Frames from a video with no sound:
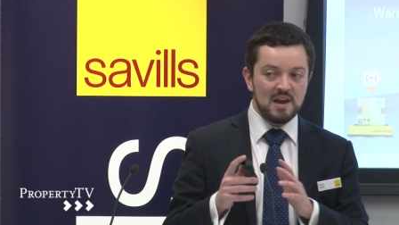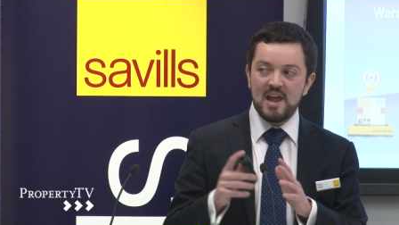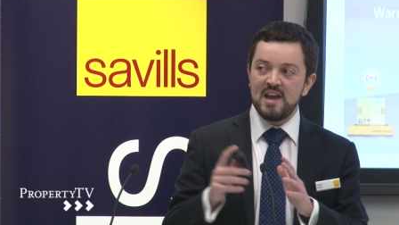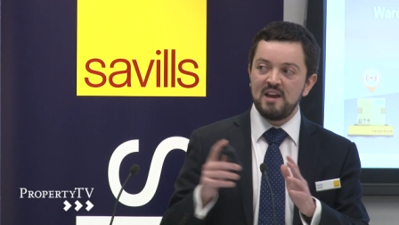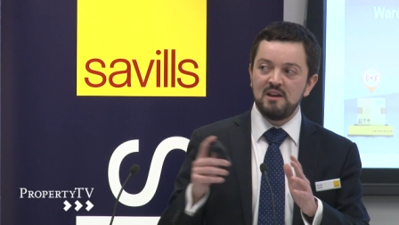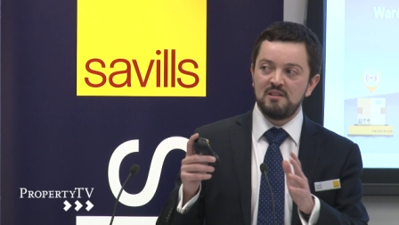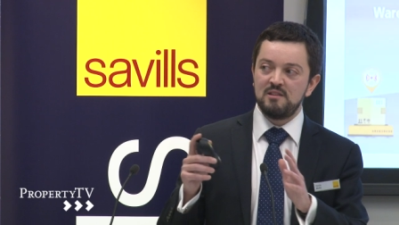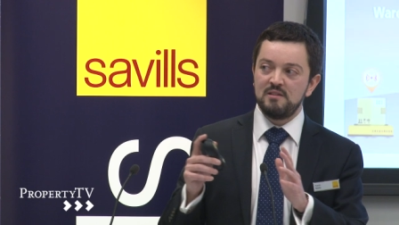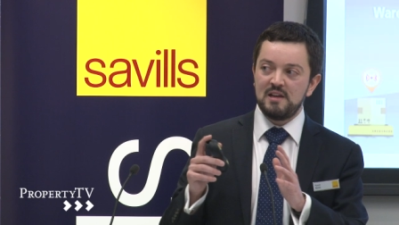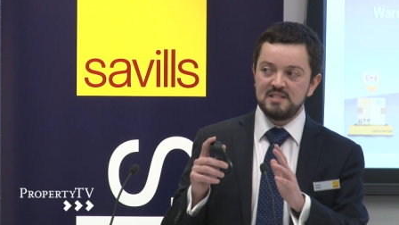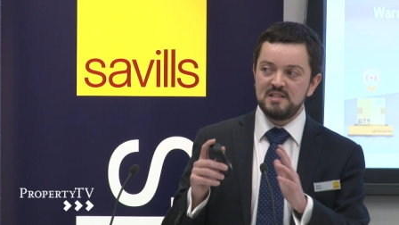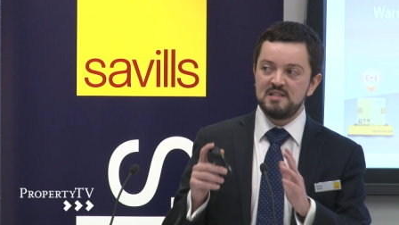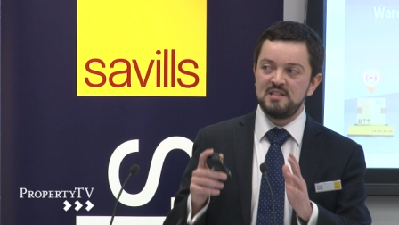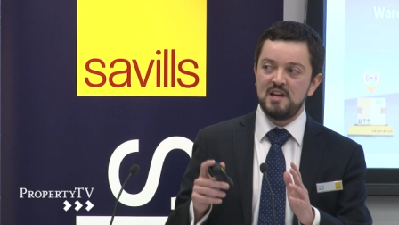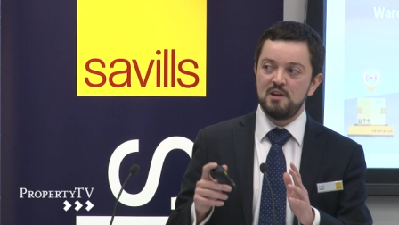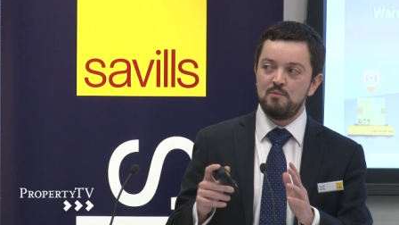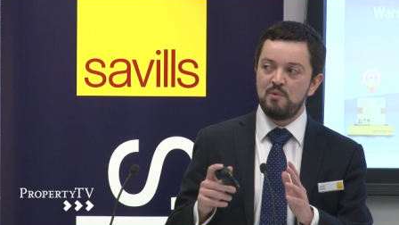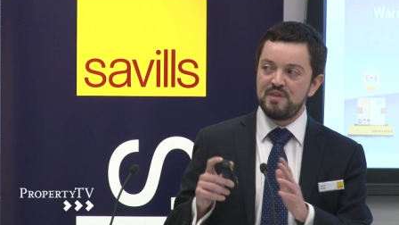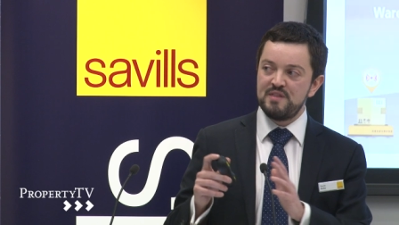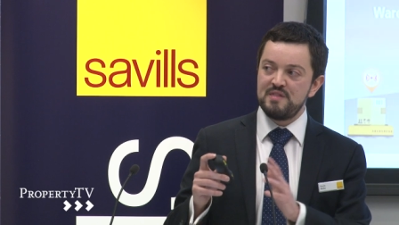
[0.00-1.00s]
the length, as I
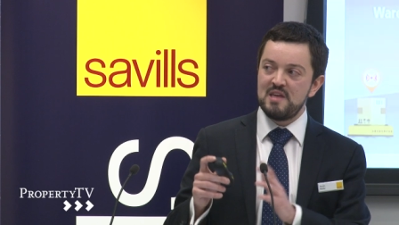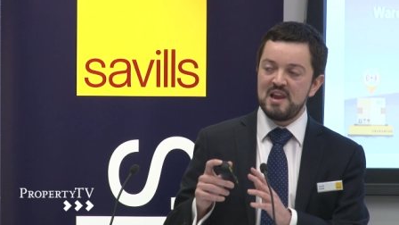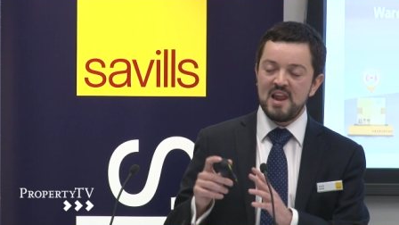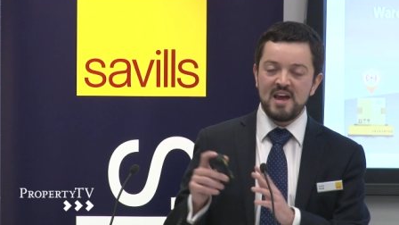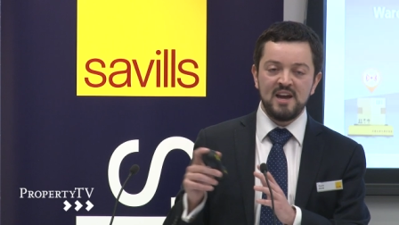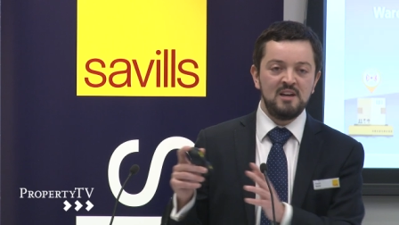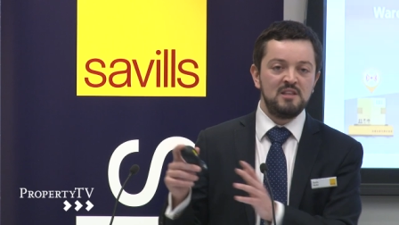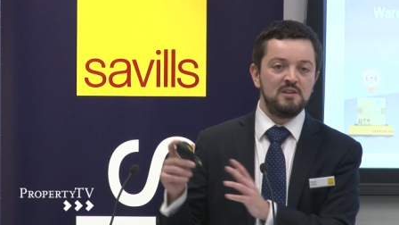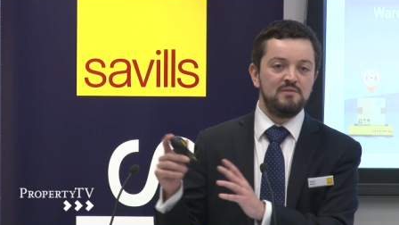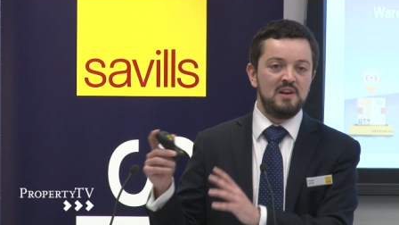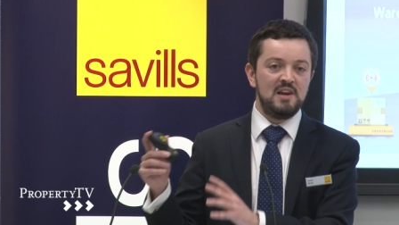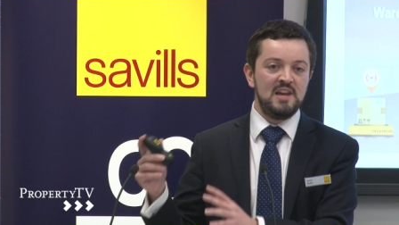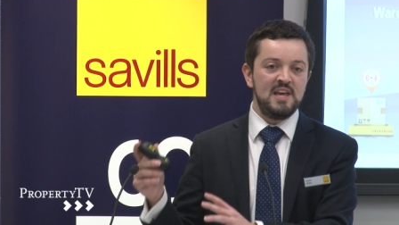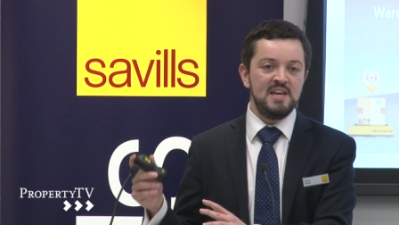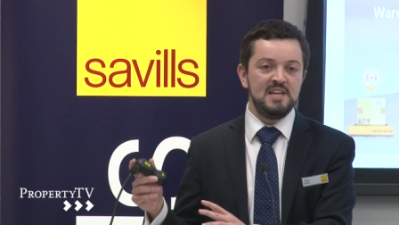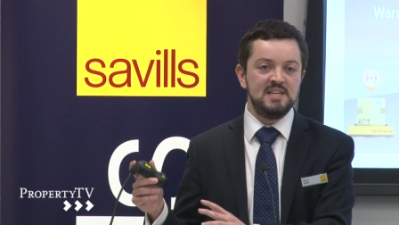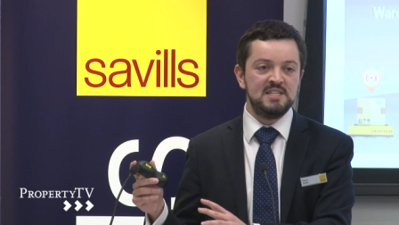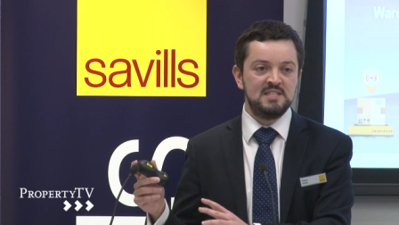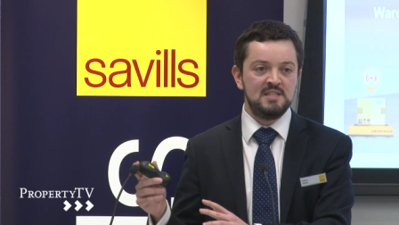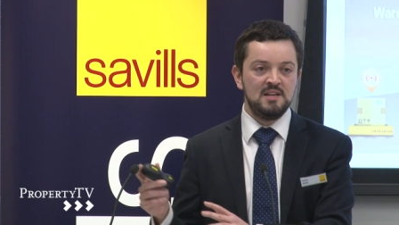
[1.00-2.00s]
say, within the length of a
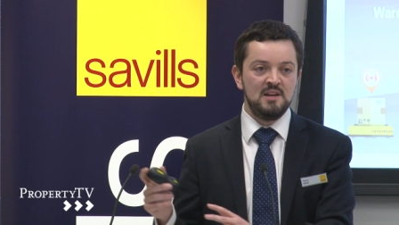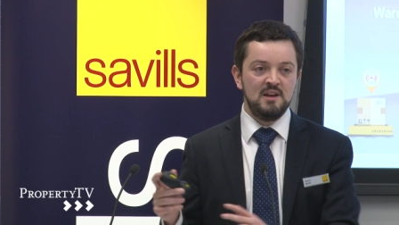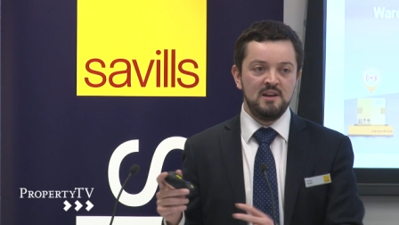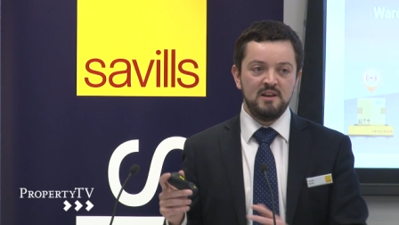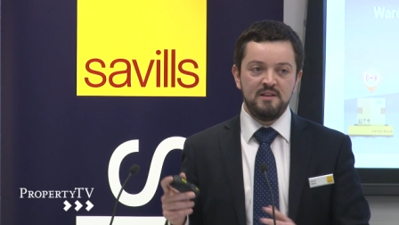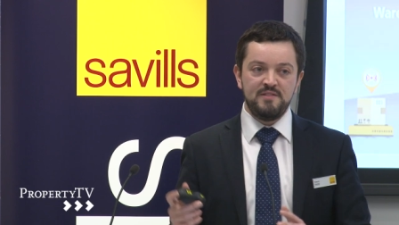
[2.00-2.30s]
lease,